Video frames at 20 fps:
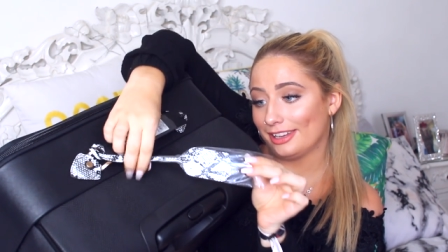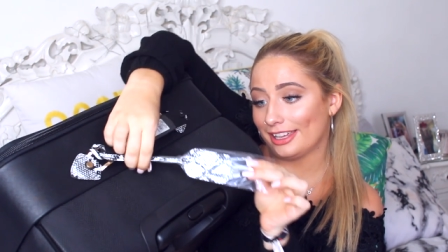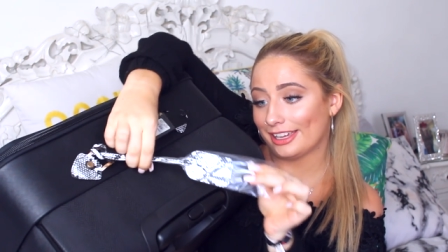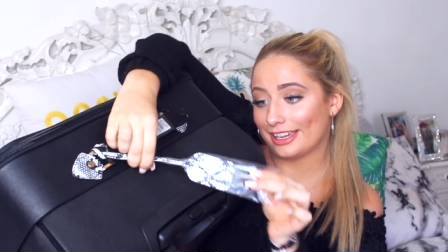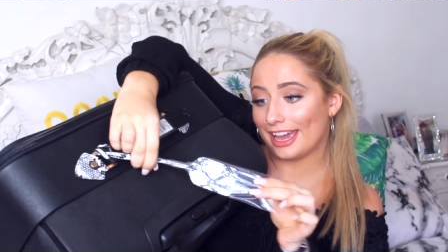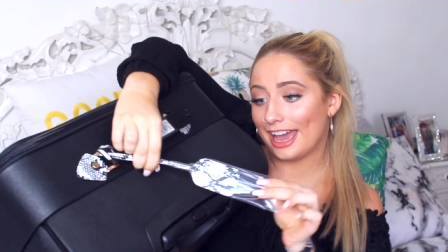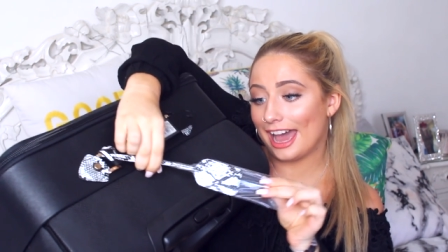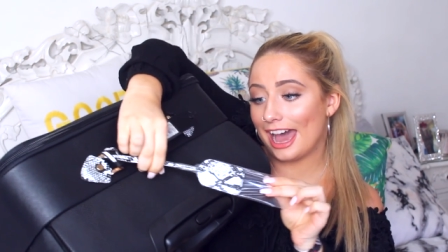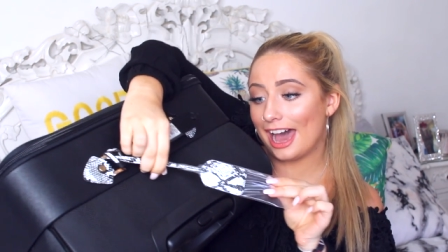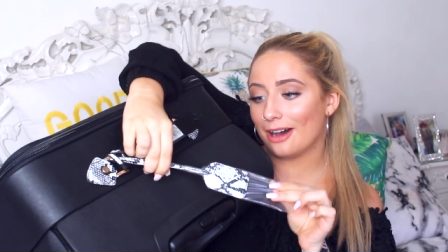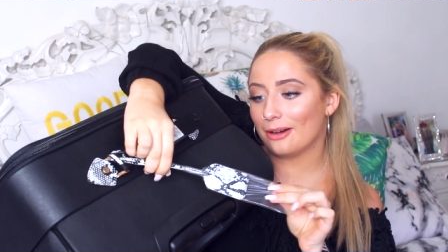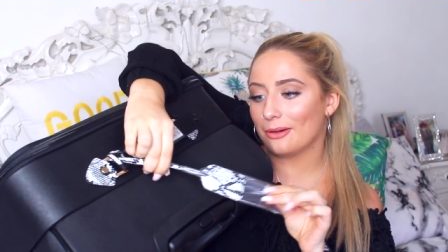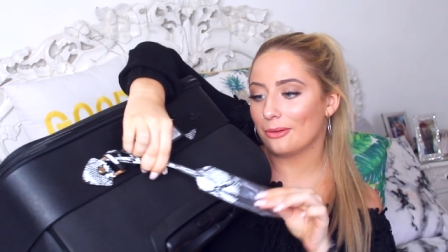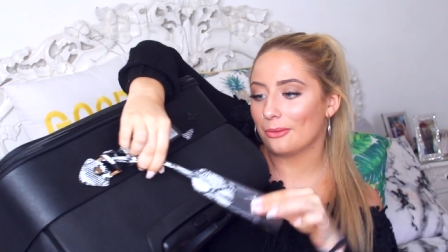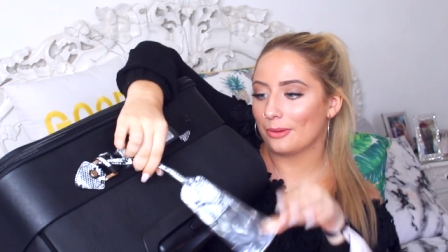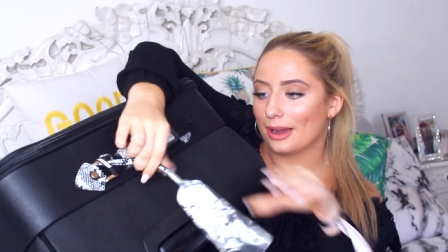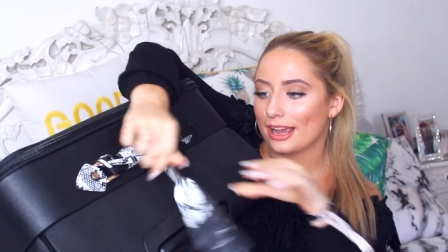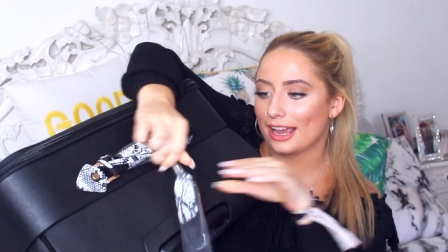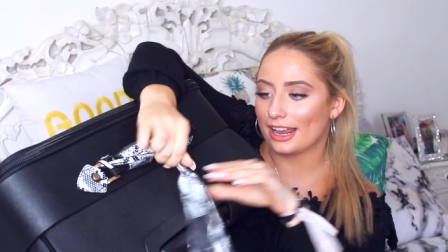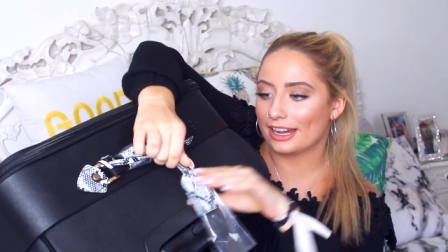Like how,
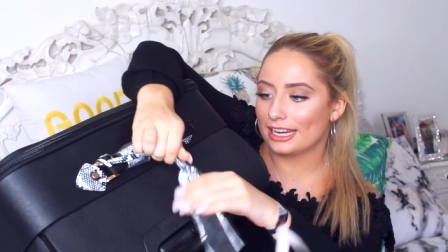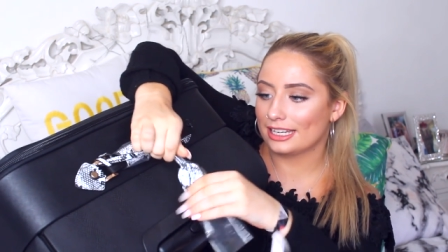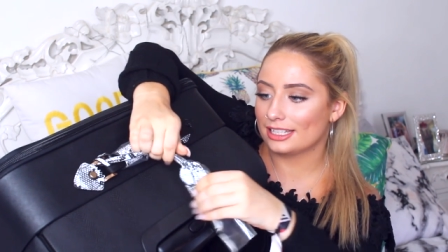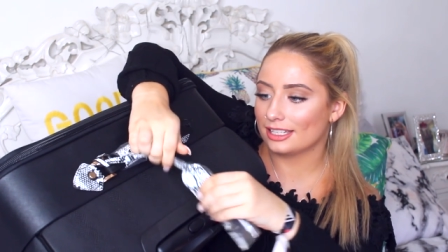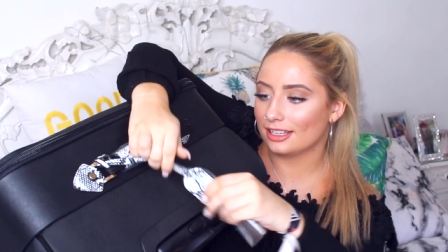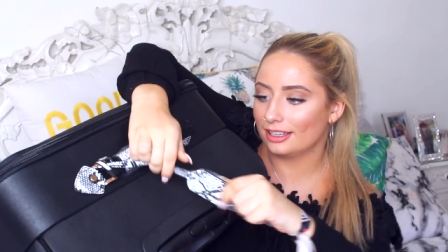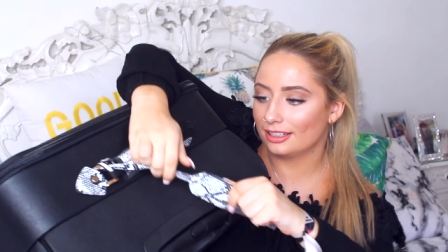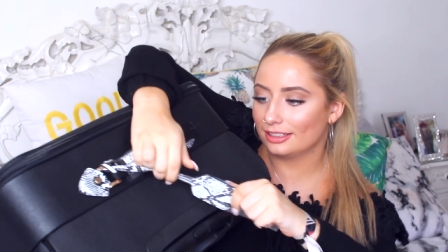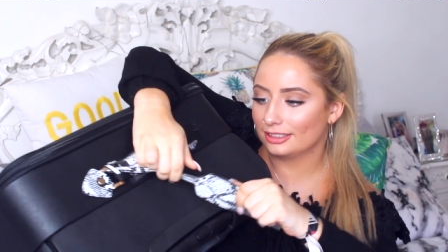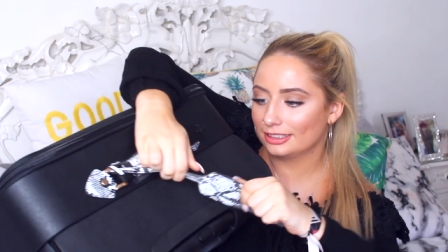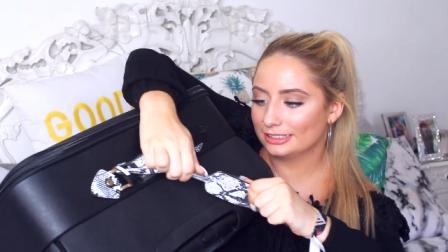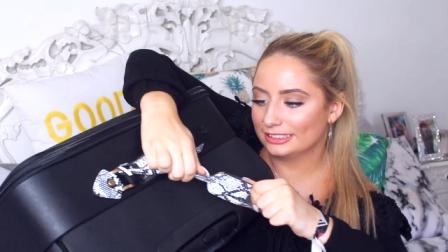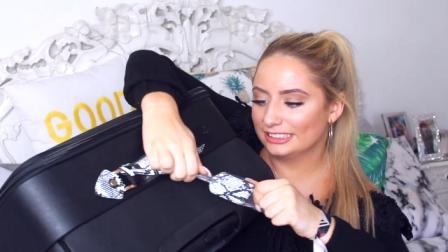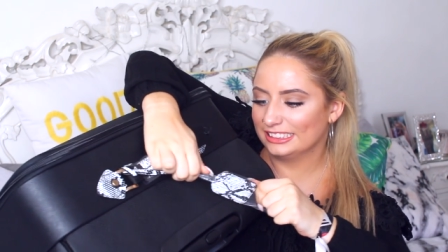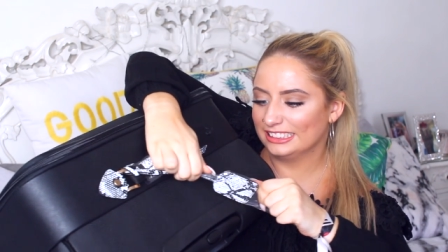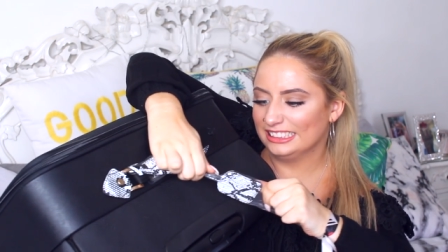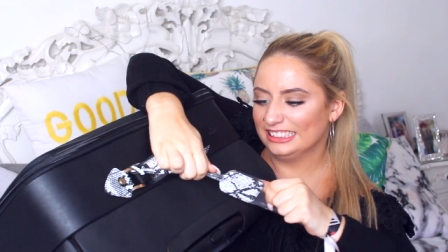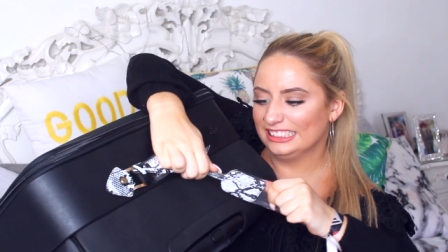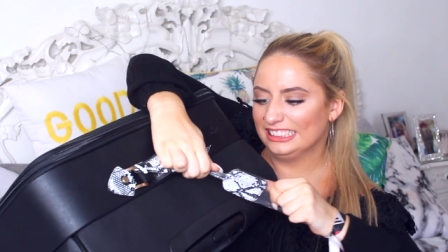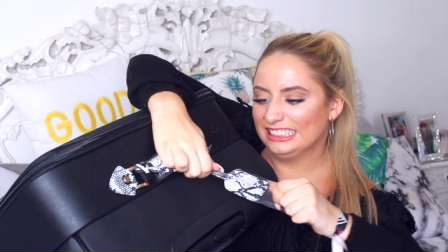wait, I need to,
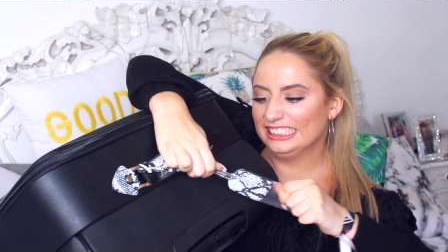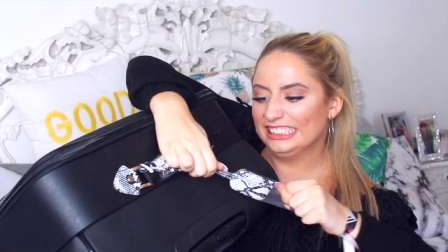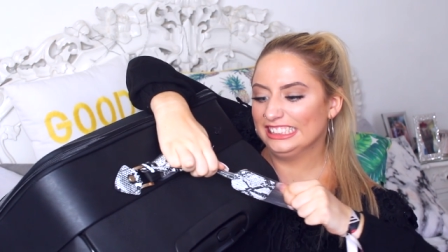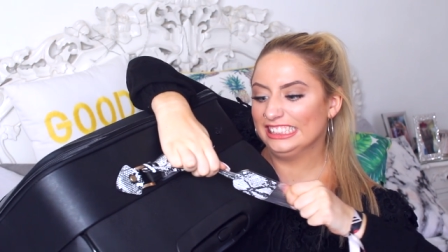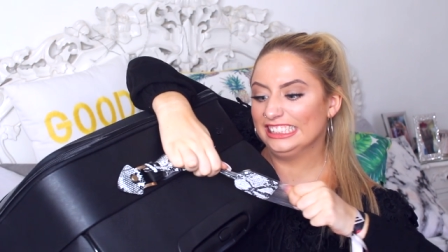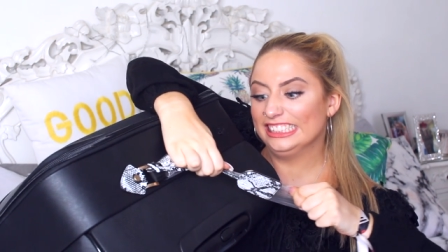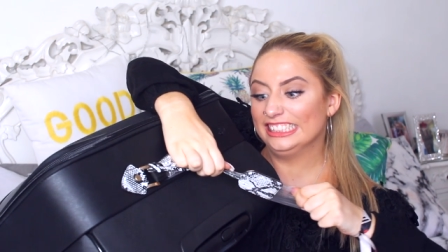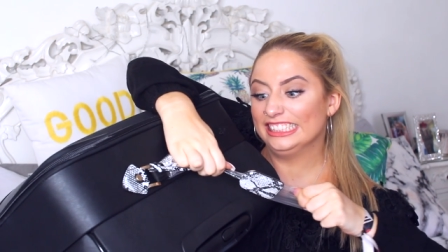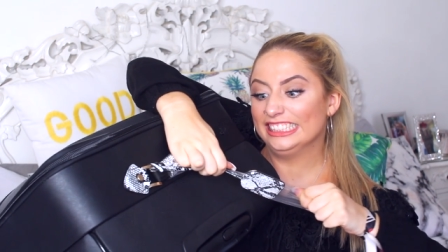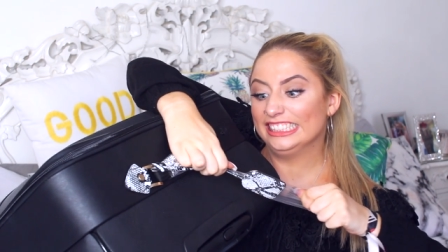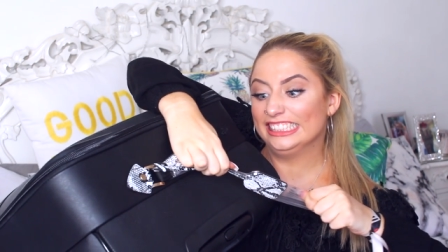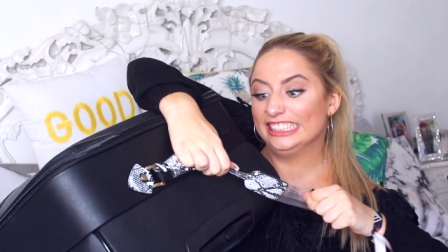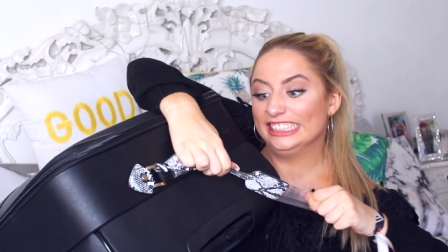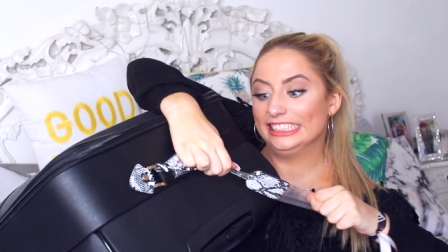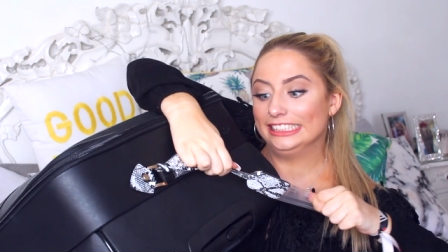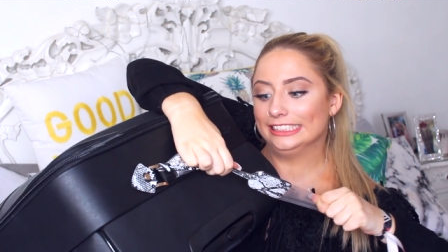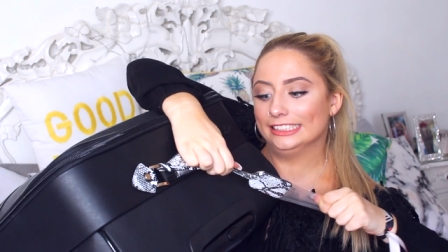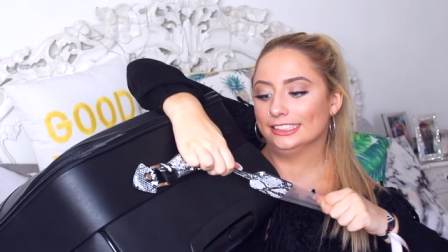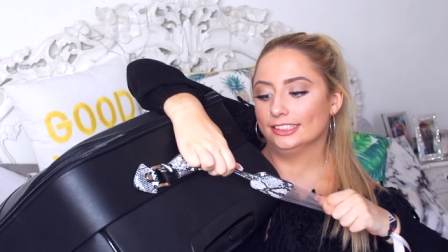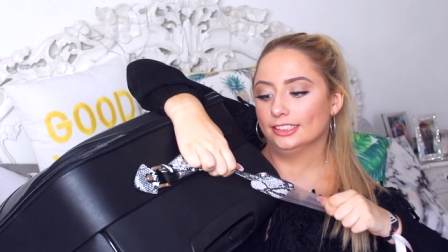
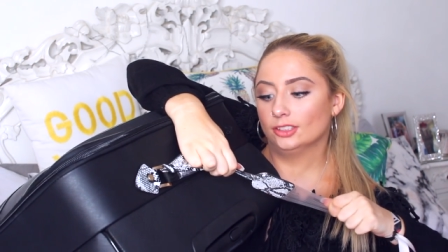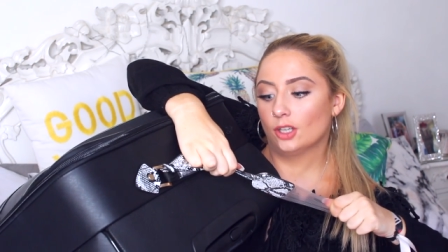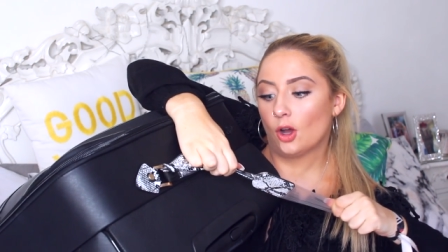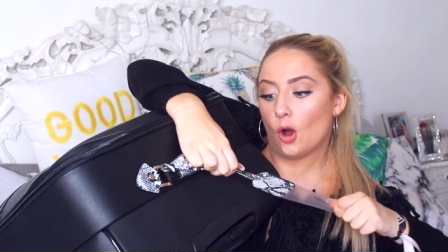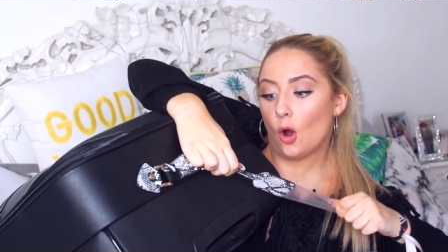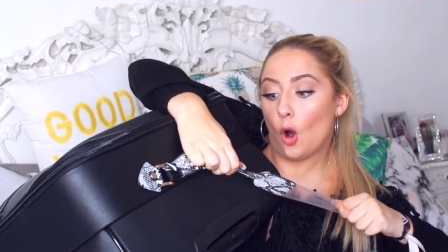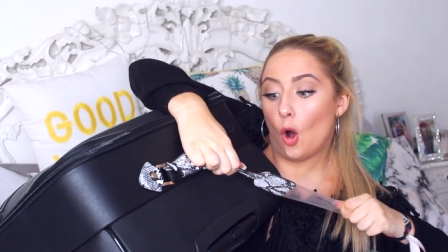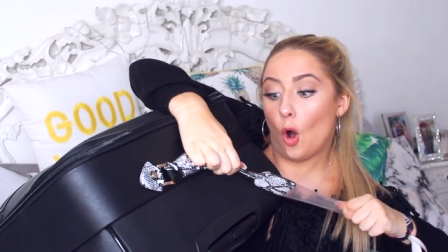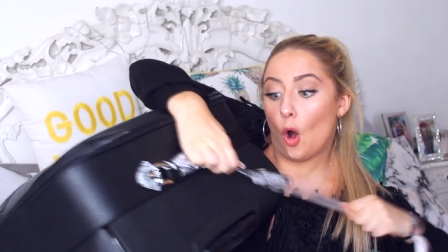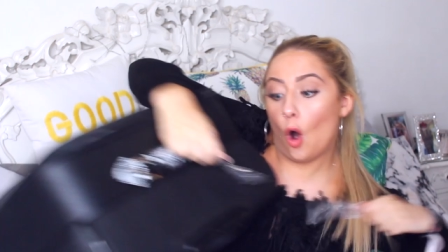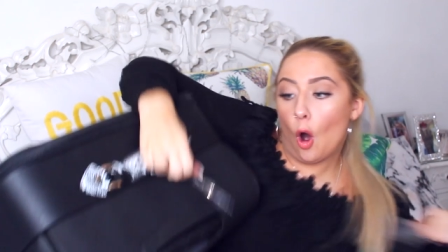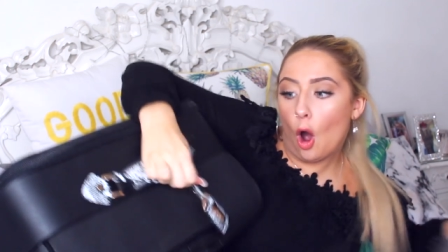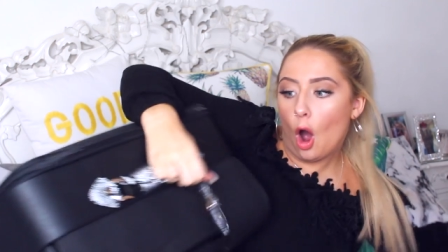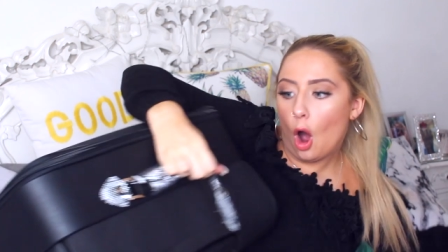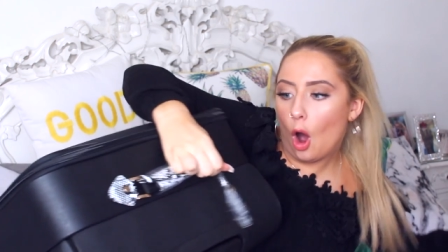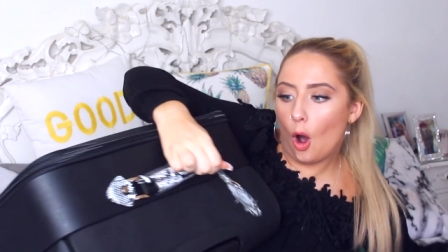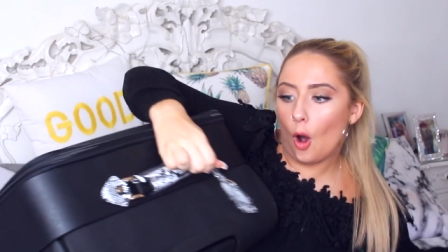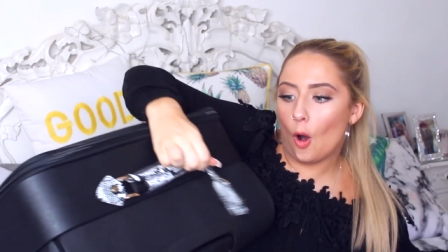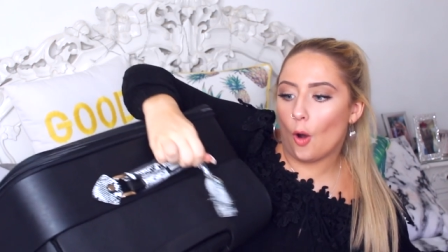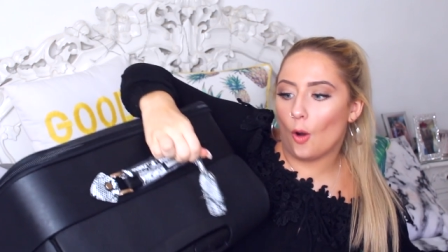
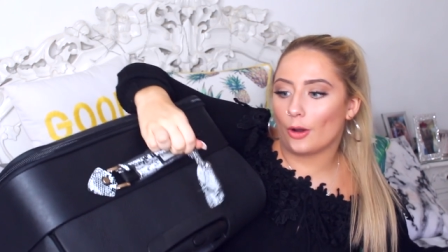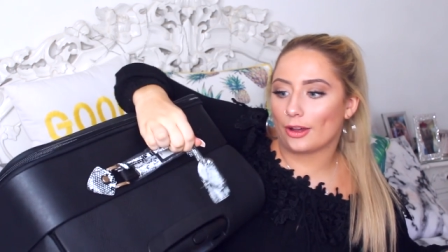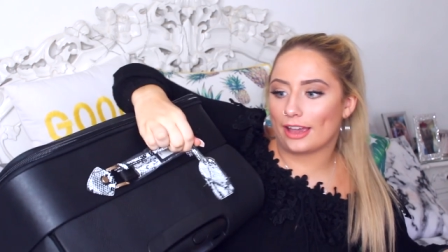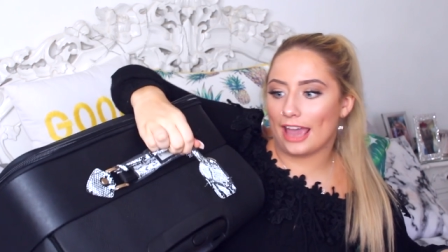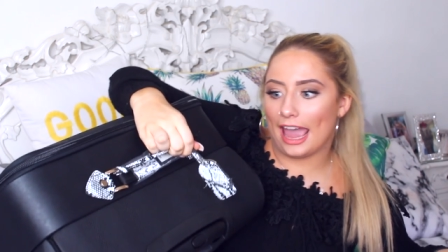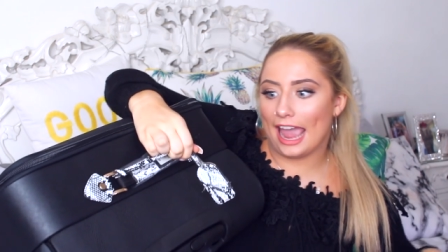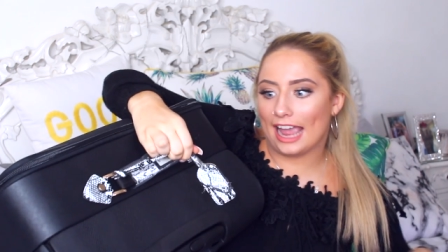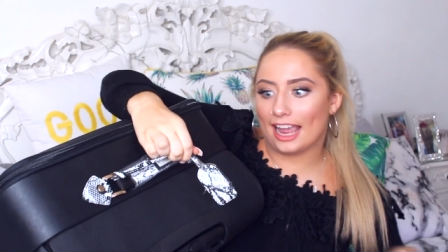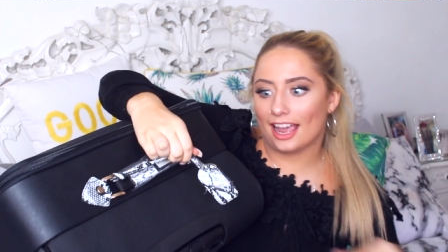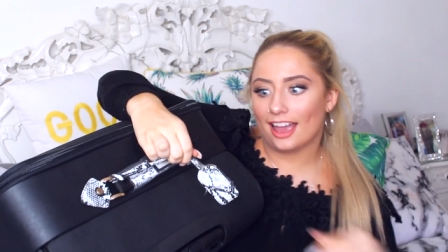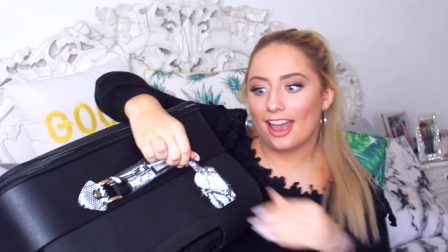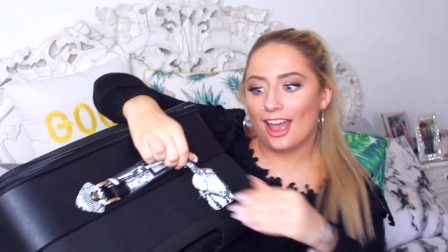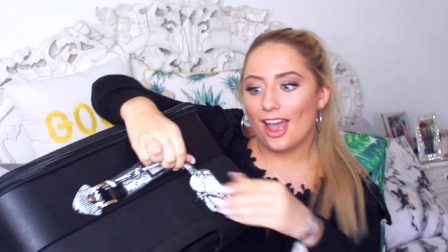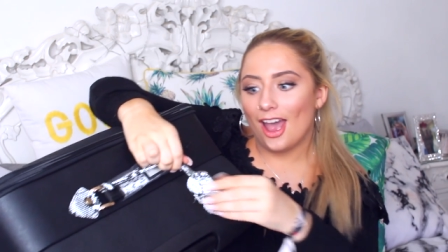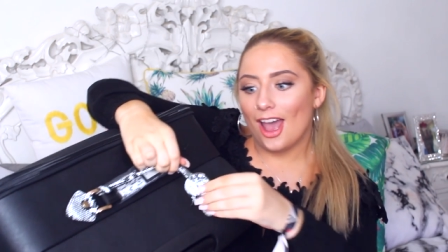uh, okay.